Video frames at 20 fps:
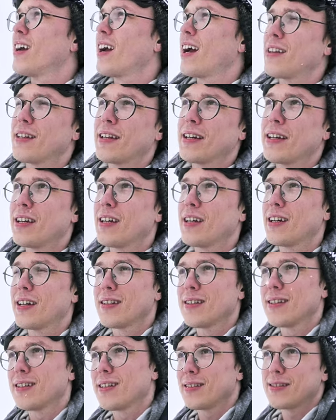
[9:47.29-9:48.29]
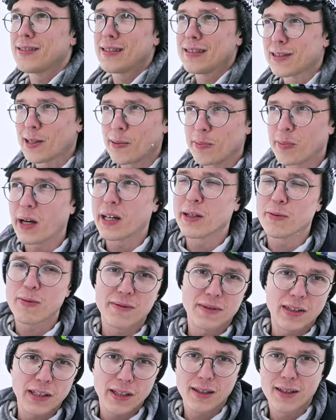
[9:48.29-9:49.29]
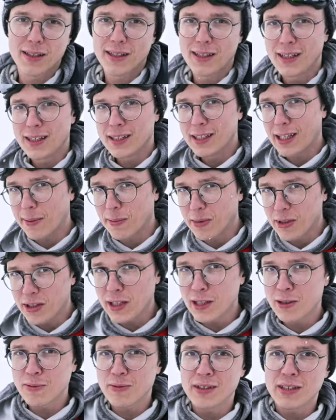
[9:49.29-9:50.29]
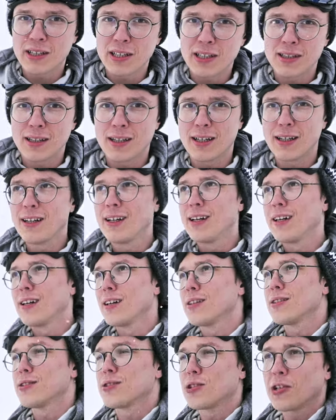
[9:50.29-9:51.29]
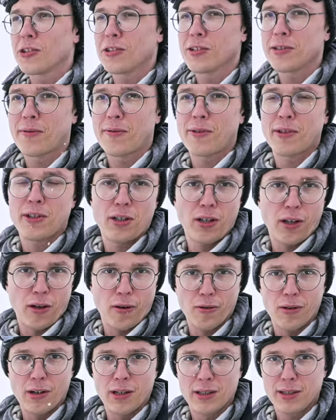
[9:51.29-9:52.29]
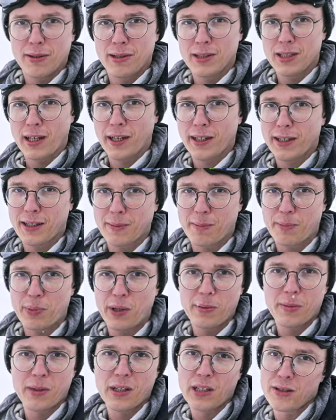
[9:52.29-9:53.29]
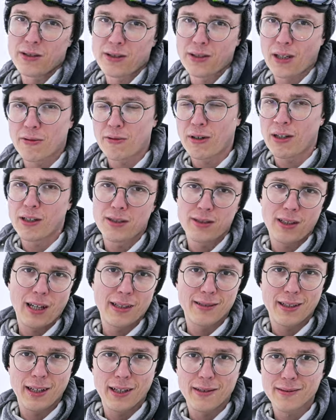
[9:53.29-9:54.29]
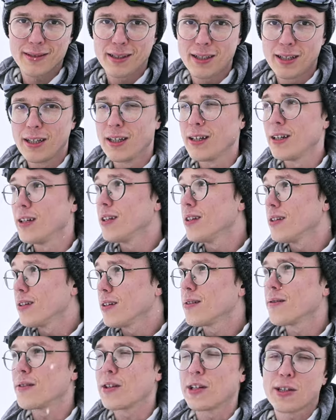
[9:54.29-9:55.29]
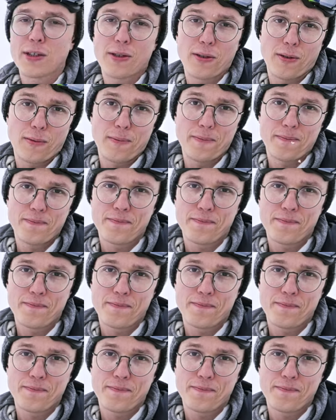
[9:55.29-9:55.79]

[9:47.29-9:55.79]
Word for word: and, and this combined with the time of year we're in sun is very low so it's like permanent sunrise sundown very cool